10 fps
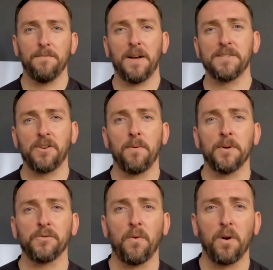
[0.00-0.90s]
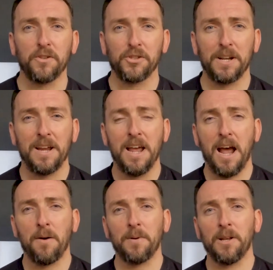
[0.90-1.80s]
Thanks so much for watching,
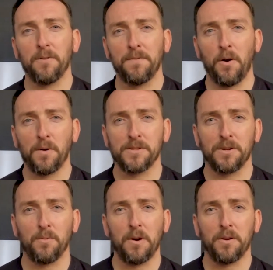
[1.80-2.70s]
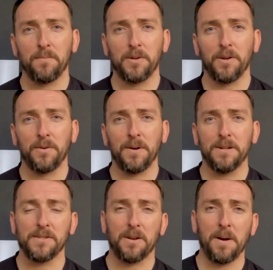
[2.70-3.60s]
and we look forward to welcoming you
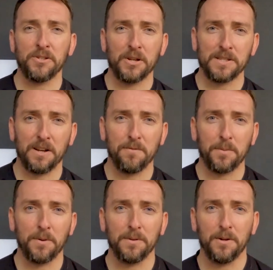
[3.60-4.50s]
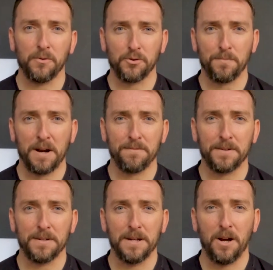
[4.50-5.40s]
to the Manchester Liverpool Ultra
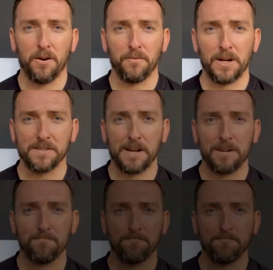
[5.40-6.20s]
Marathon on race day.